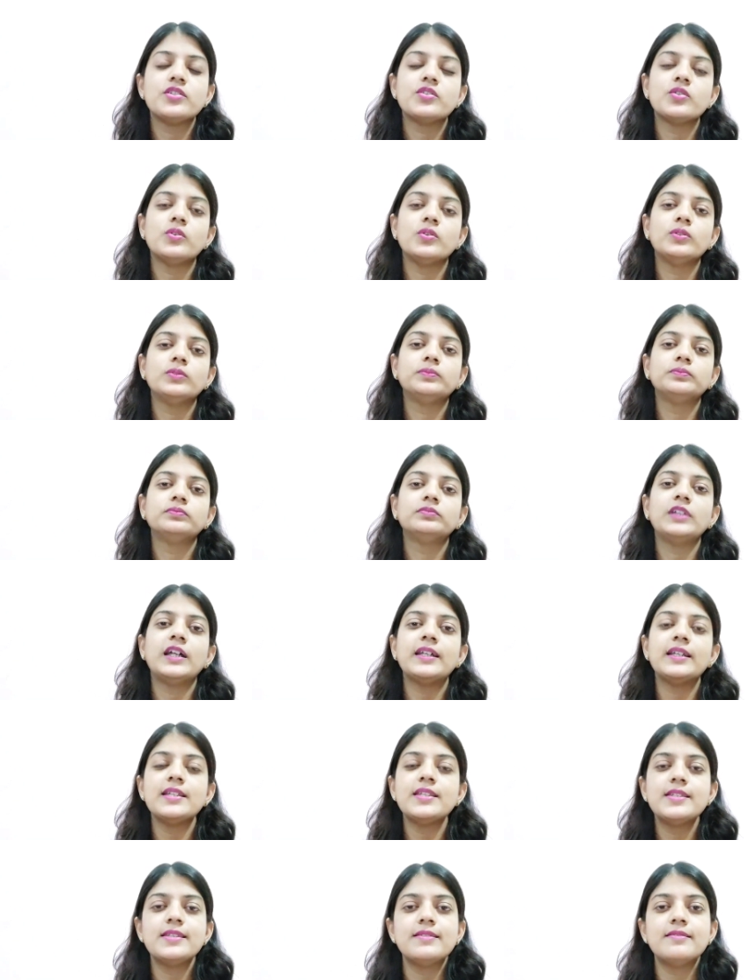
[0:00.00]
So
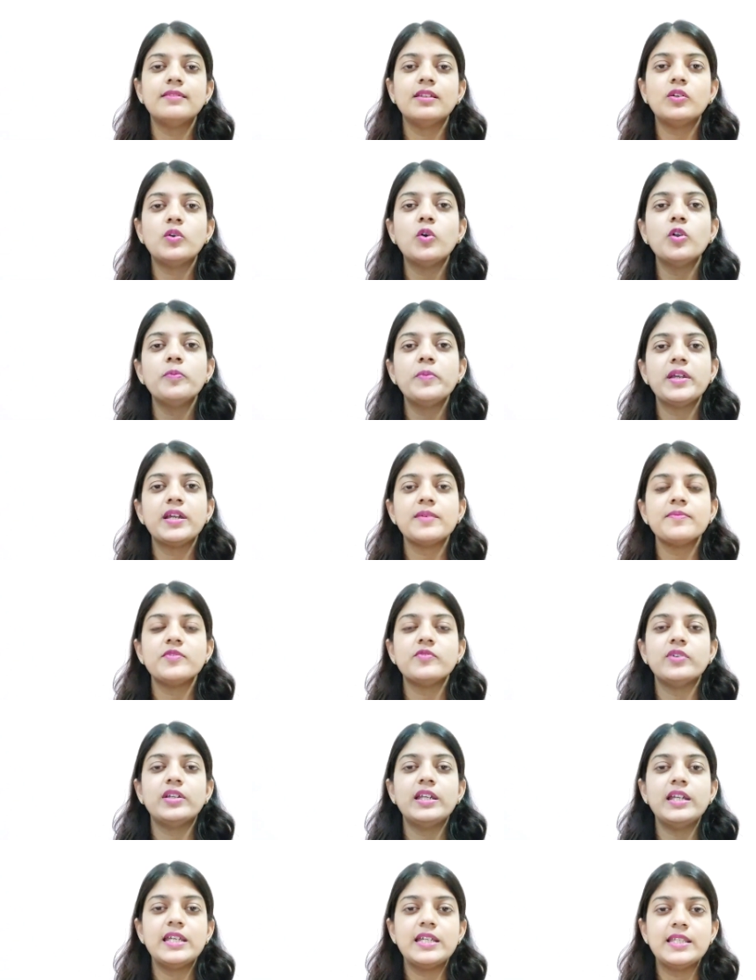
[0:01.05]
that is, the code becomes
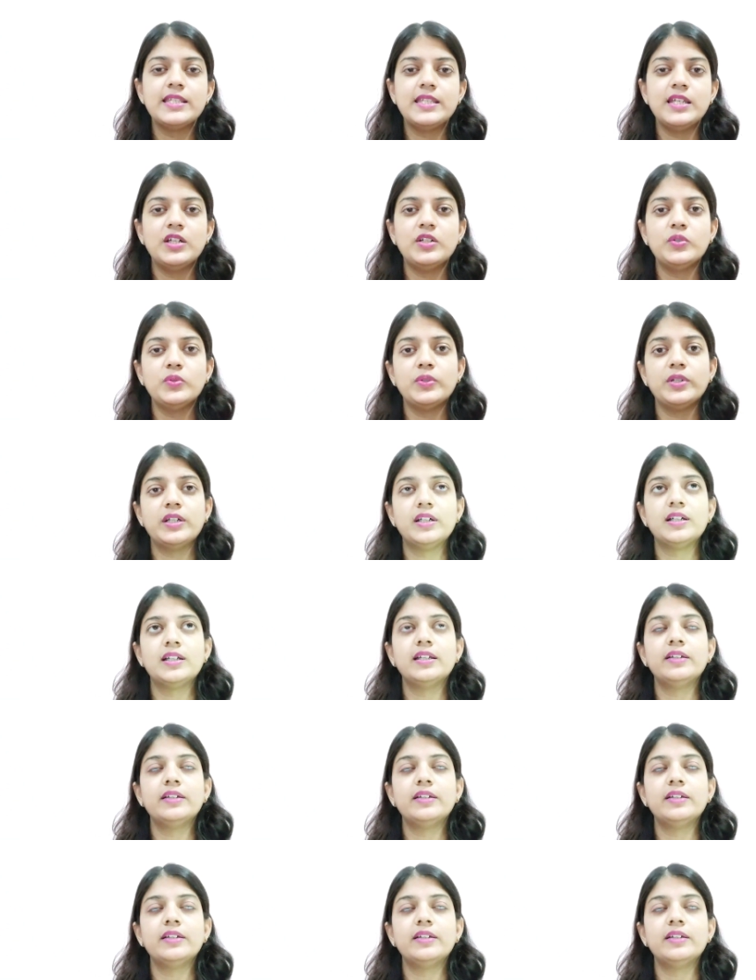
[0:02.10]
very easier to read.